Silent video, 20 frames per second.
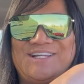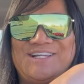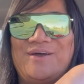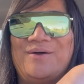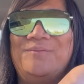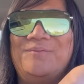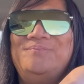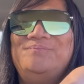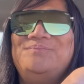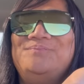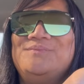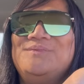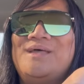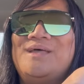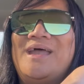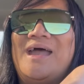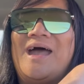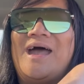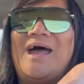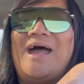so,
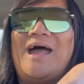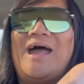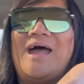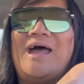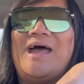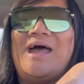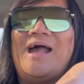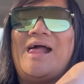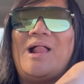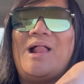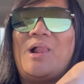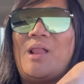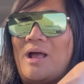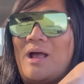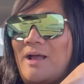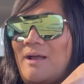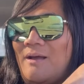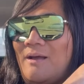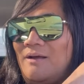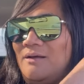
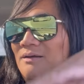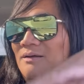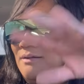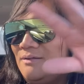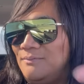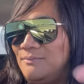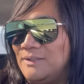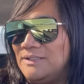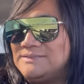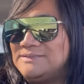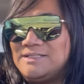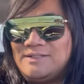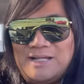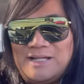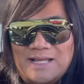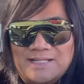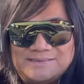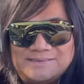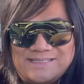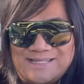uh, what else did he
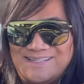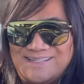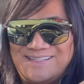ask?